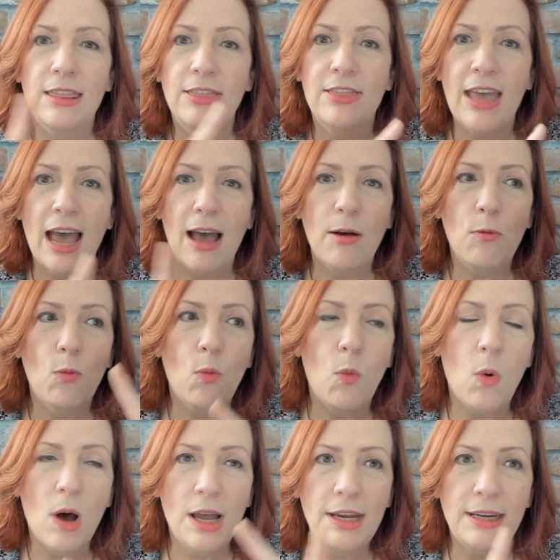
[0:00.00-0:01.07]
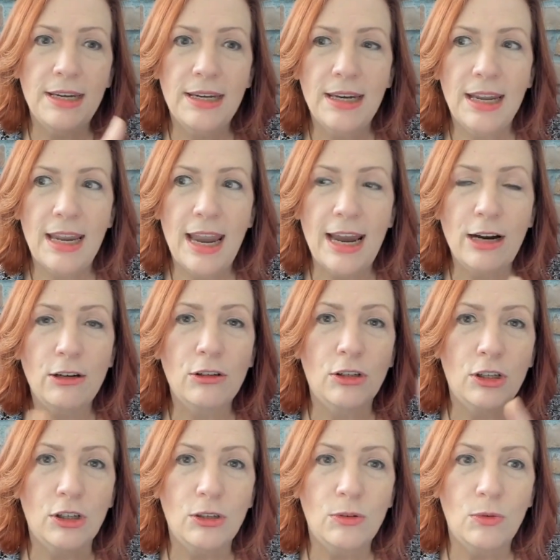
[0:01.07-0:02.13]
that one
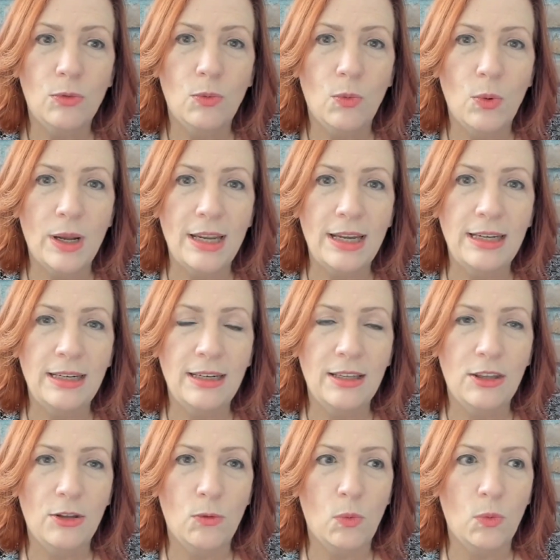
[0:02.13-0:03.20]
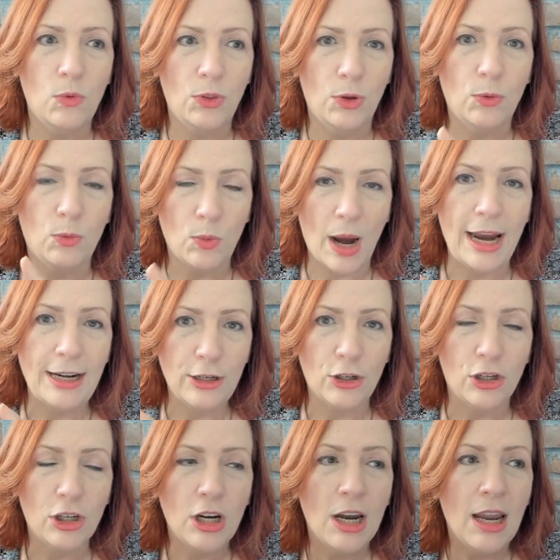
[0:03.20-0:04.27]
error, when the
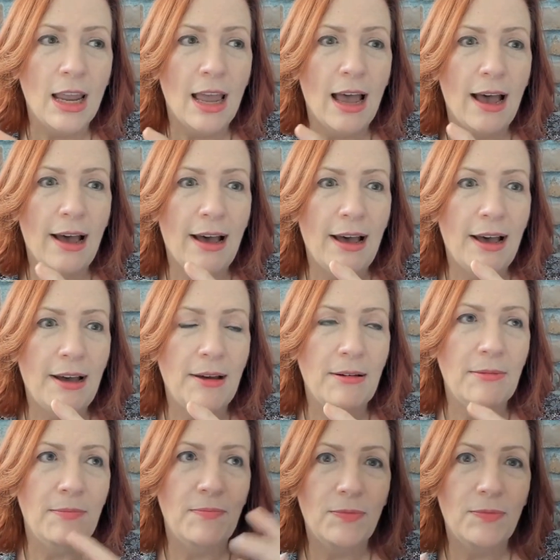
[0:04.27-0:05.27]
writer had